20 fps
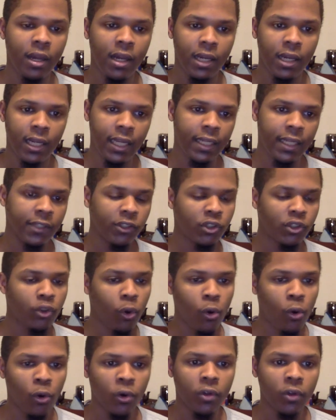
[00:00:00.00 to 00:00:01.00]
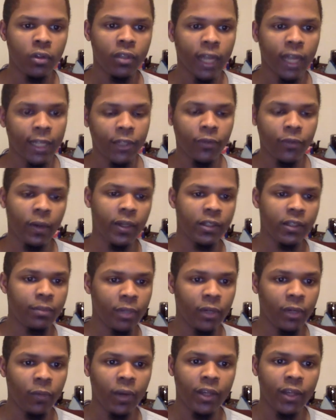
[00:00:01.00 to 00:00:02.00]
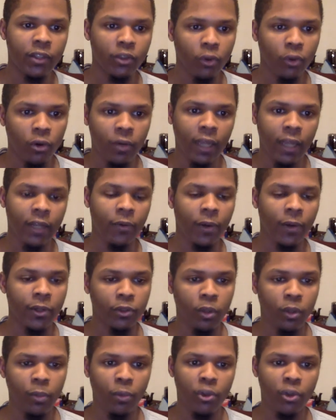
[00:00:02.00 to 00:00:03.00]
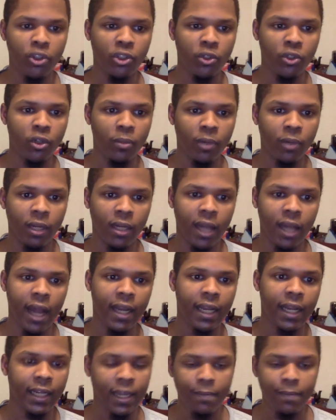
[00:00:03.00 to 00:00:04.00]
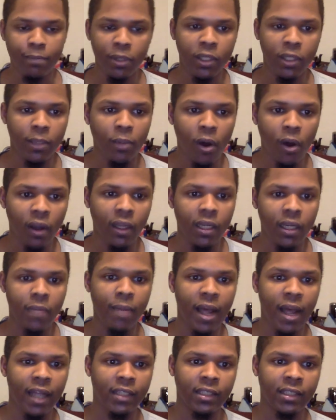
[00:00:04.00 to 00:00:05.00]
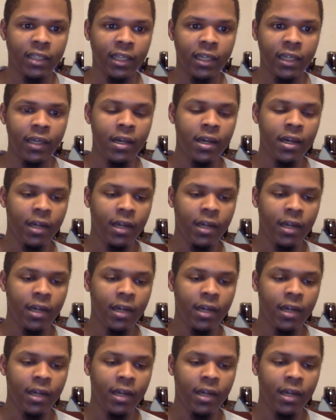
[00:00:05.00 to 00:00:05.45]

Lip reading: He can score, not the greatest mid-range scorer, not the greatest three-point shooter, but a guy that can put the ball in the basket,